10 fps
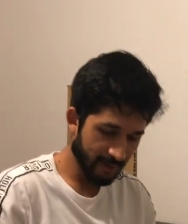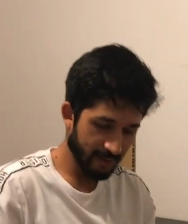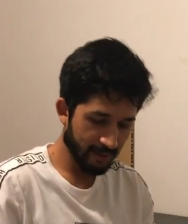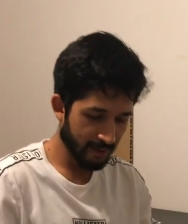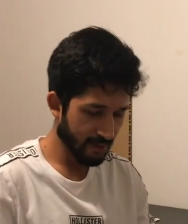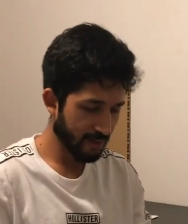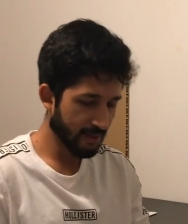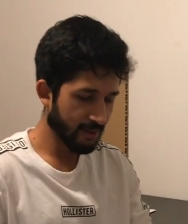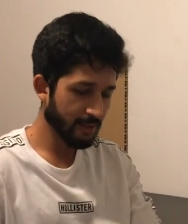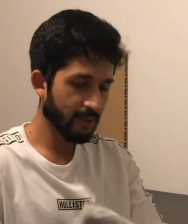
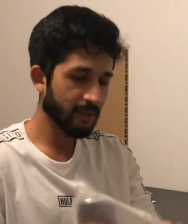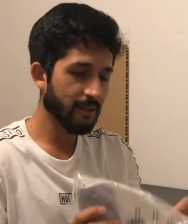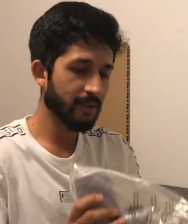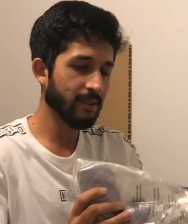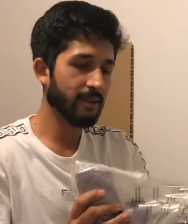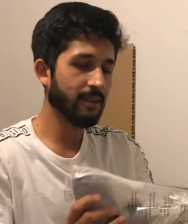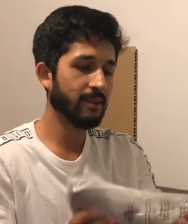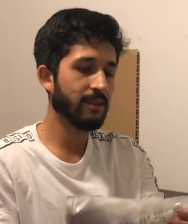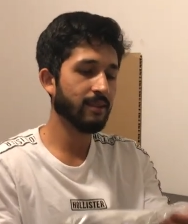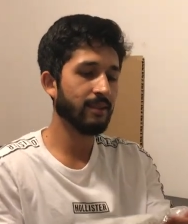
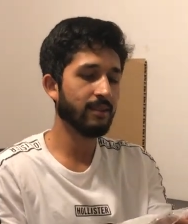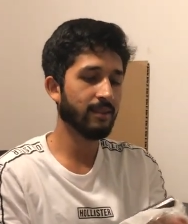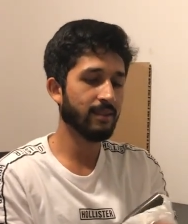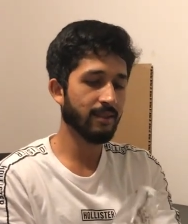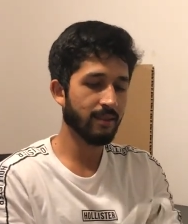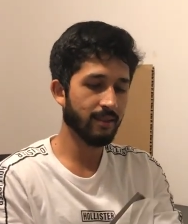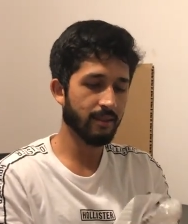No one is speaking in this clip.